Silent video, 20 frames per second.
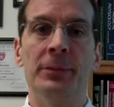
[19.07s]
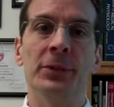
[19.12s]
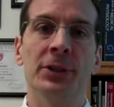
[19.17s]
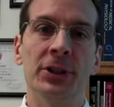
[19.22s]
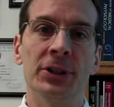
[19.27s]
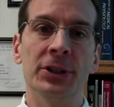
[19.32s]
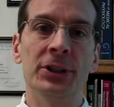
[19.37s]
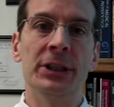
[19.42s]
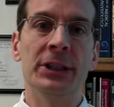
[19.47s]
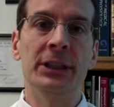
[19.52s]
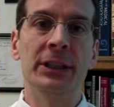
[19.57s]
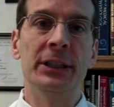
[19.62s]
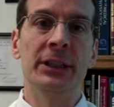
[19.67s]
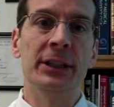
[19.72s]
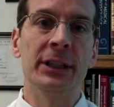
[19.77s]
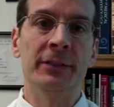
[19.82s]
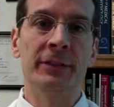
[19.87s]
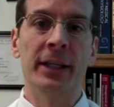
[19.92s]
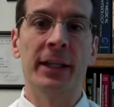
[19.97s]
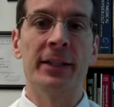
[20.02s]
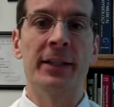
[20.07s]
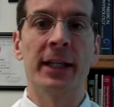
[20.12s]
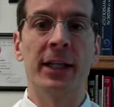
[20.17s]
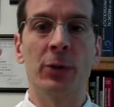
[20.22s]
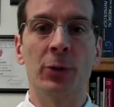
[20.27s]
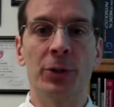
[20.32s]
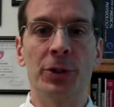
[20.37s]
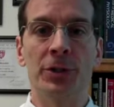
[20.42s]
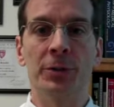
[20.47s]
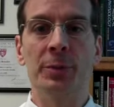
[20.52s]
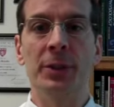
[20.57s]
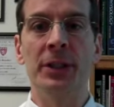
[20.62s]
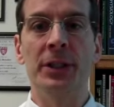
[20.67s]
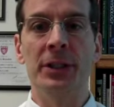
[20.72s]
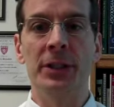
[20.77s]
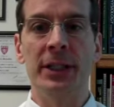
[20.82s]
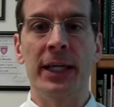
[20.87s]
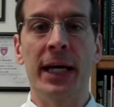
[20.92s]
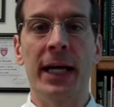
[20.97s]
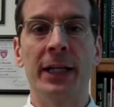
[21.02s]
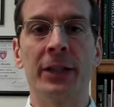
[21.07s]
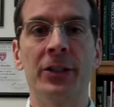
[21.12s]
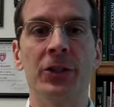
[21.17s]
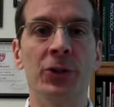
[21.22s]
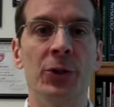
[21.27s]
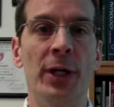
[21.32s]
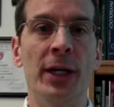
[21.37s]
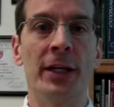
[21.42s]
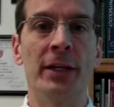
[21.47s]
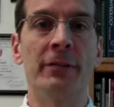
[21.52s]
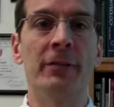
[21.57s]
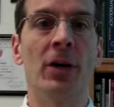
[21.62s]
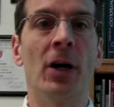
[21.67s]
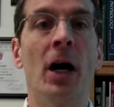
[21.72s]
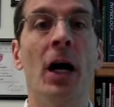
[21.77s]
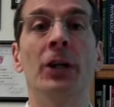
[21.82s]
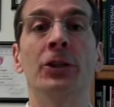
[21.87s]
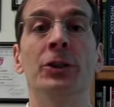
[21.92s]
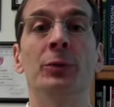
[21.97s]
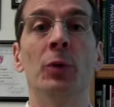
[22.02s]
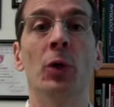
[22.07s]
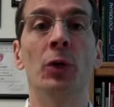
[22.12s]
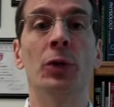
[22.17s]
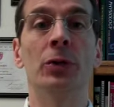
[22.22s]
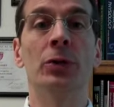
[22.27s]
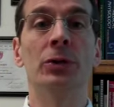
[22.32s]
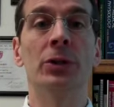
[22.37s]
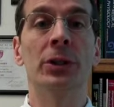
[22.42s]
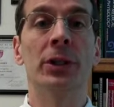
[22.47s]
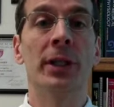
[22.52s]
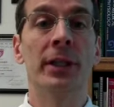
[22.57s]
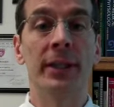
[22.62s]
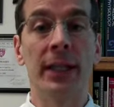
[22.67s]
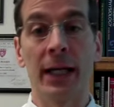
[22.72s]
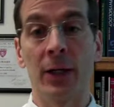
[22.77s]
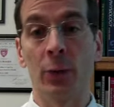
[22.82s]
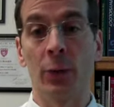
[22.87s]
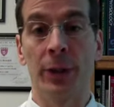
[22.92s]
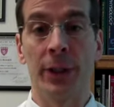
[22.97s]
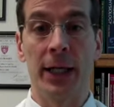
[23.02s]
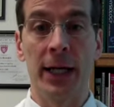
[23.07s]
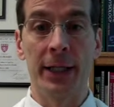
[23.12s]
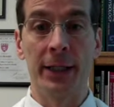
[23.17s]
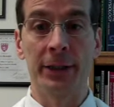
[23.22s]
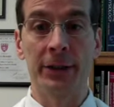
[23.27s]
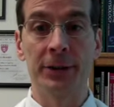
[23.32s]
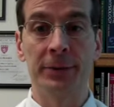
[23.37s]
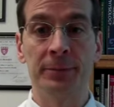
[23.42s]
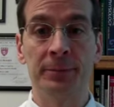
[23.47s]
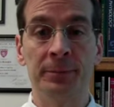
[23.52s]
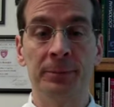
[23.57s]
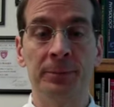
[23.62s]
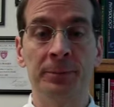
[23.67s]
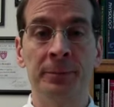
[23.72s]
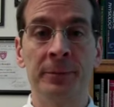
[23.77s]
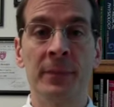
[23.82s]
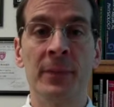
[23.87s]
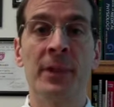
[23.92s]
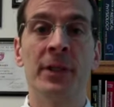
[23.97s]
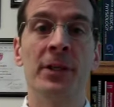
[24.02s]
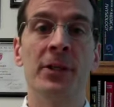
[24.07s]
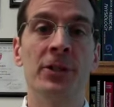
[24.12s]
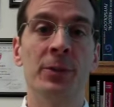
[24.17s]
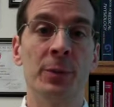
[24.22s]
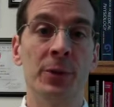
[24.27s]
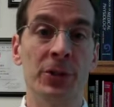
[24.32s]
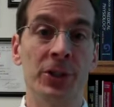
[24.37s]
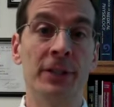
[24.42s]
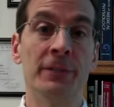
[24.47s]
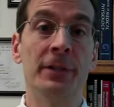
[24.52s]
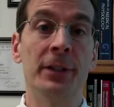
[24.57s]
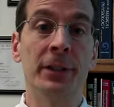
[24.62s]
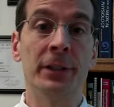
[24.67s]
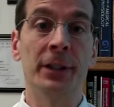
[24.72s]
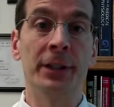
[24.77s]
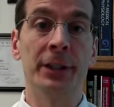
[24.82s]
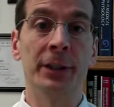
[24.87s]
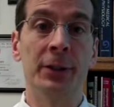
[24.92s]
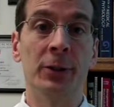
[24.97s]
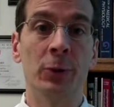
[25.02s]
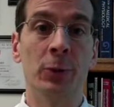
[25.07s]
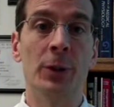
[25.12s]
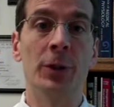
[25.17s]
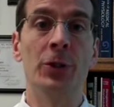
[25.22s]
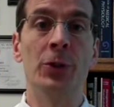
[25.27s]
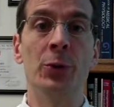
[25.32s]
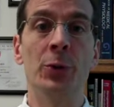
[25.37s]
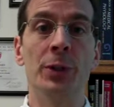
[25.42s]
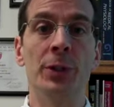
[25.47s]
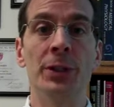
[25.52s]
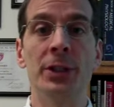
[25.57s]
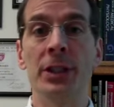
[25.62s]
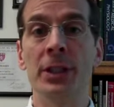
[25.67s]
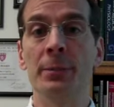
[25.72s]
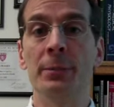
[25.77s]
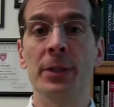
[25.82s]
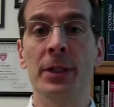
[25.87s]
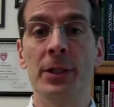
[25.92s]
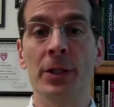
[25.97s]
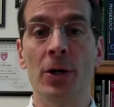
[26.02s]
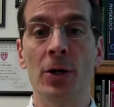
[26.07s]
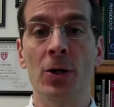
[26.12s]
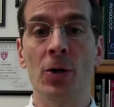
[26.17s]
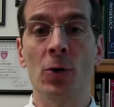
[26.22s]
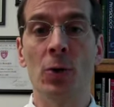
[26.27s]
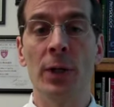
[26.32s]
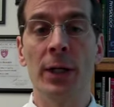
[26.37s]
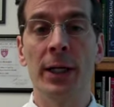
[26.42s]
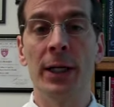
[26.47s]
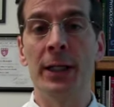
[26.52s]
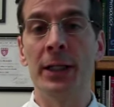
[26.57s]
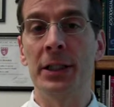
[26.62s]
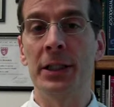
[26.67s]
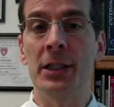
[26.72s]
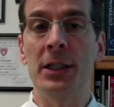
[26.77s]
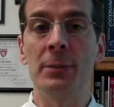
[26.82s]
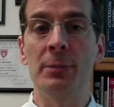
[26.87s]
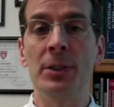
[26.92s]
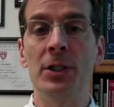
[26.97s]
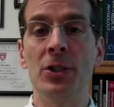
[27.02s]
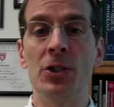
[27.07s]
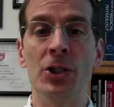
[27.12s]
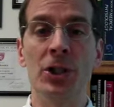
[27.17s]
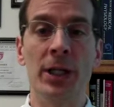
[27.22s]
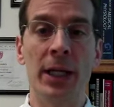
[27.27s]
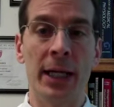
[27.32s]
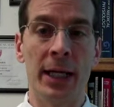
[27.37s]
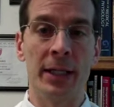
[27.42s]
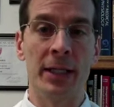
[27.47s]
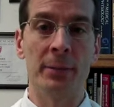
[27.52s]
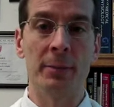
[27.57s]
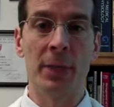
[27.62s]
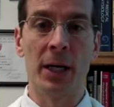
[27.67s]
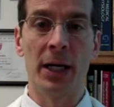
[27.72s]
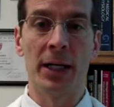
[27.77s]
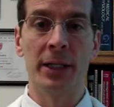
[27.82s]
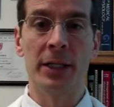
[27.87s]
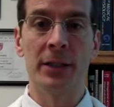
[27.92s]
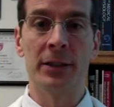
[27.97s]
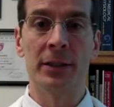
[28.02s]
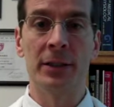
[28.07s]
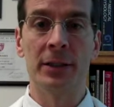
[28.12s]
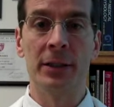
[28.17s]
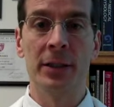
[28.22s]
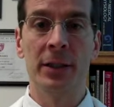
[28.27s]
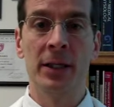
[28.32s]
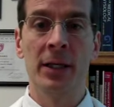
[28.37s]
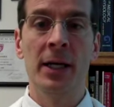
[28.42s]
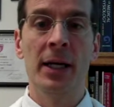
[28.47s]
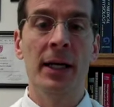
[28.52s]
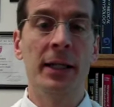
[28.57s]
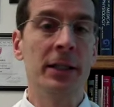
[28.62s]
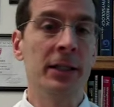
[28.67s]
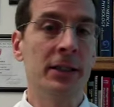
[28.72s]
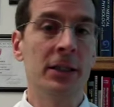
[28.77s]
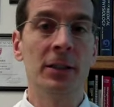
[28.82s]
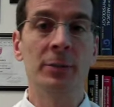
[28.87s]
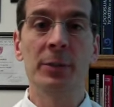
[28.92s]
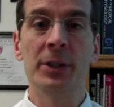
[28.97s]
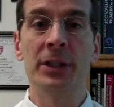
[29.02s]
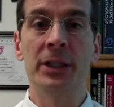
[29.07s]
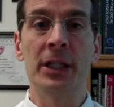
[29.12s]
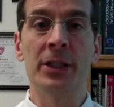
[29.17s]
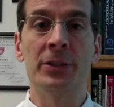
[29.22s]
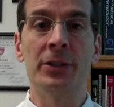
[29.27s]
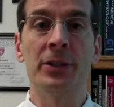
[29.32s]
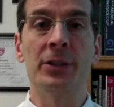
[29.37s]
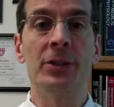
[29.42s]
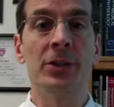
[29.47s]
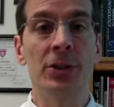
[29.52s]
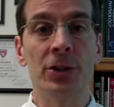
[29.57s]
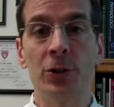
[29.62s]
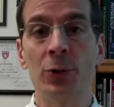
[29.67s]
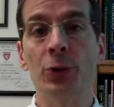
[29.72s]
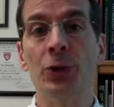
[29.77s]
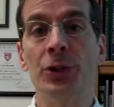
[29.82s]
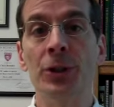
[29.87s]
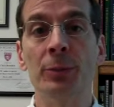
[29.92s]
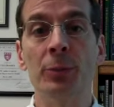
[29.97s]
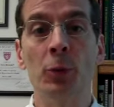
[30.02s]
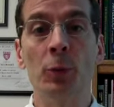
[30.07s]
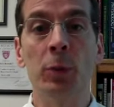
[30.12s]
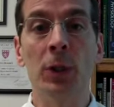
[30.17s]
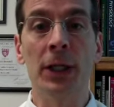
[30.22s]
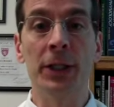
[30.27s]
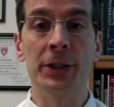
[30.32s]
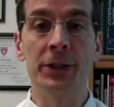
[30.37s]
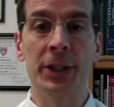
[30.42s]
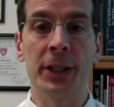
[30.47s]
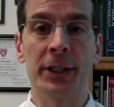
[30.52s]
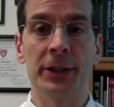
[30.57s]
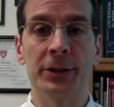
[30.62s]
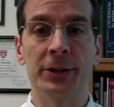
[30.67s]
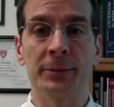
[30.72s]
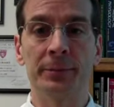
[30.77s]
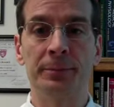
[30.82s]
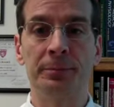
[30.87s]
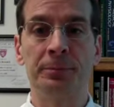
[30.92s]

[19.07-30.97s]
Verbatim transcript: to see if that thyroid is being attacked and you have Hashimoto's thyroiditis. Specifically, we do a TPO and a TPG antibodies. And this can be tested just through a simple blood test.